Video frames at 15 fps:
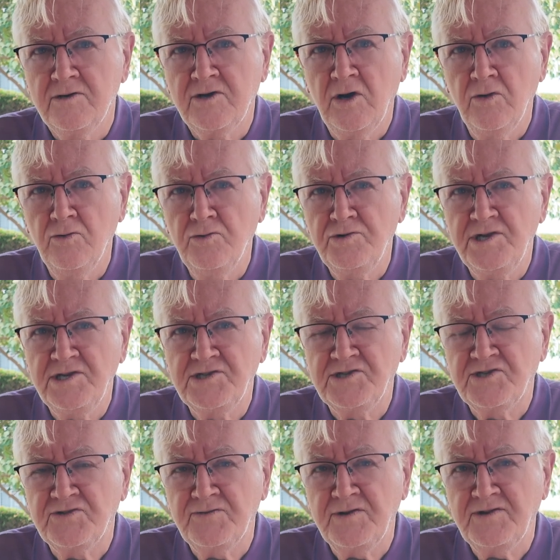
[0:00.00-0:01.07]
Gold
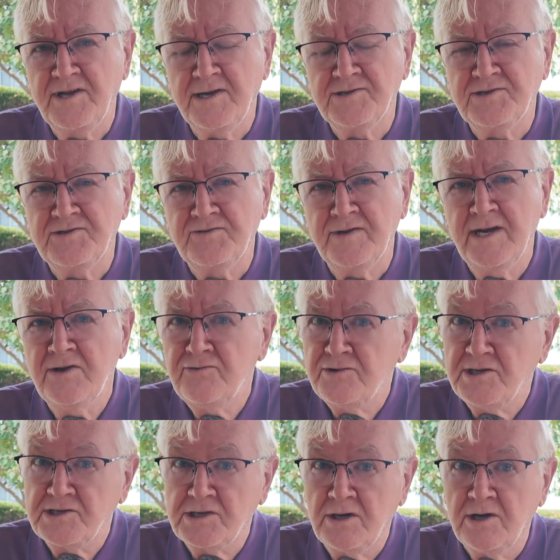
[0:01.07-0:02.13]
is 3,300,
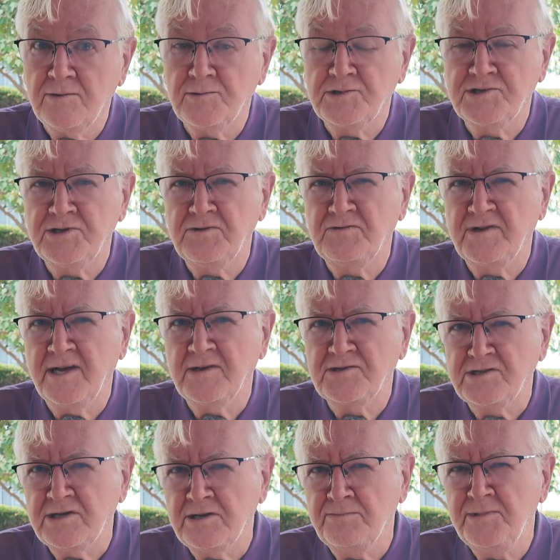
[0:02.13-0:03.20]
its high was
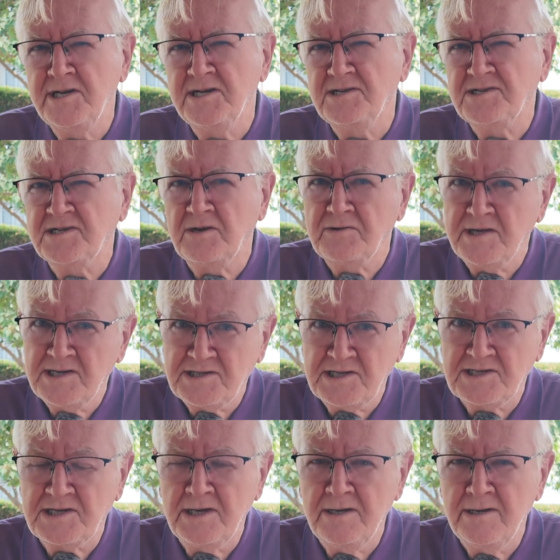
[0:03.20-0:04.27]
2,000 and a bit. So yes,
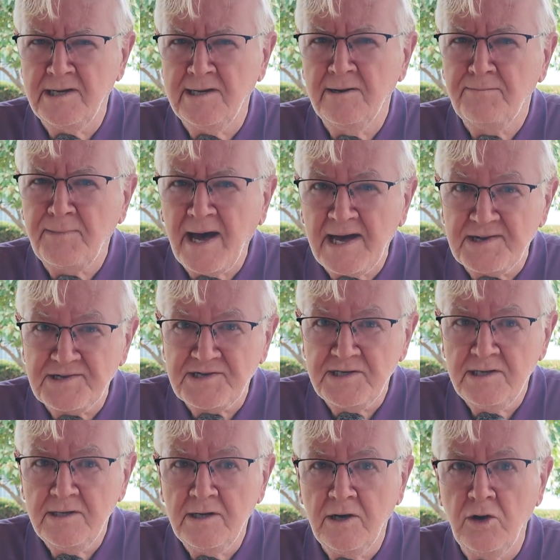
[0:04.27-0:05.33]
it's high. But
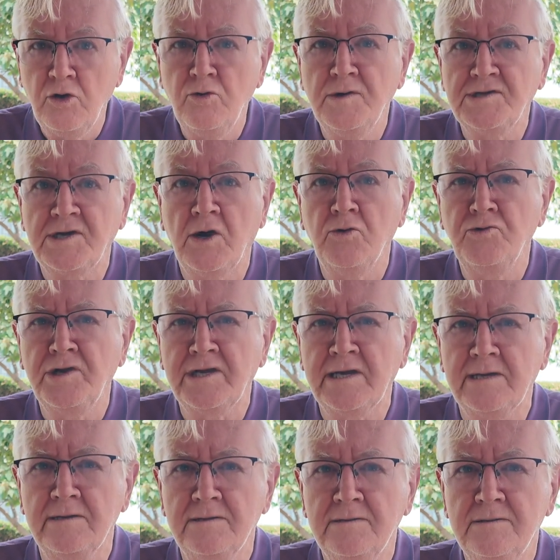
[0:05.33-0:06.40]
who is holding
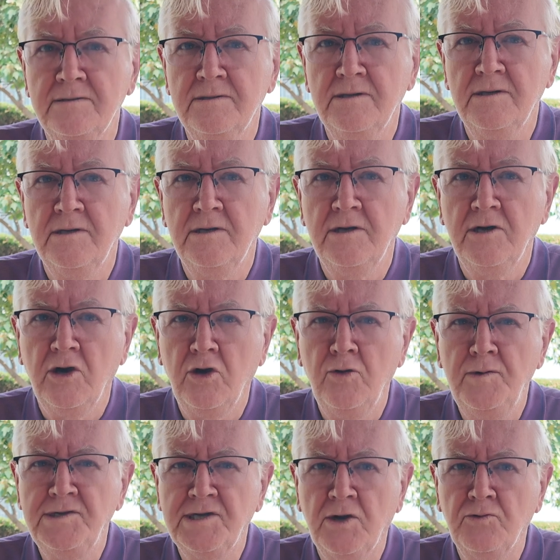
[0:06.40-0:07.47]
it?
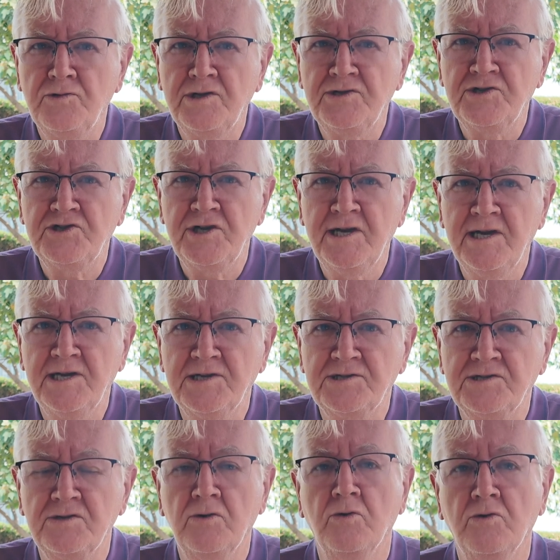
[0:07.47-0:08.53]
Who is holding the
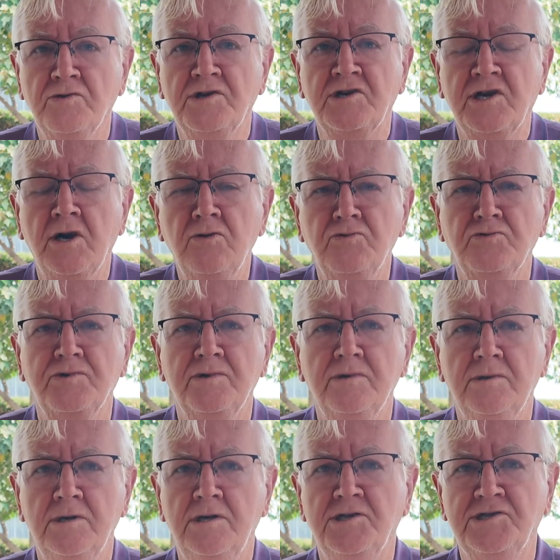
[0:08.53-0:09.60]
shares or the gold?
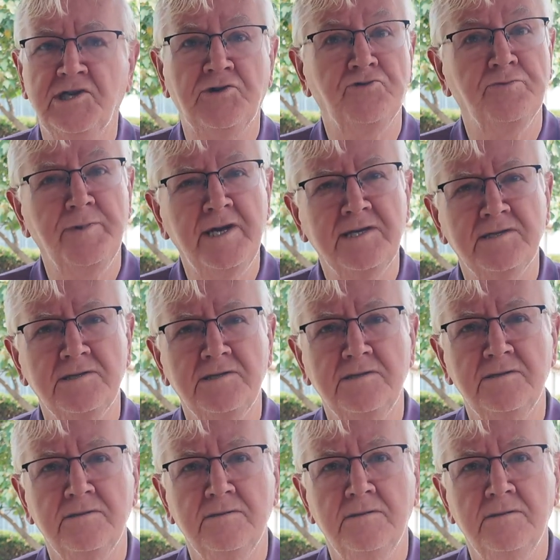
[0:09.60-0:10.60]
Central banks.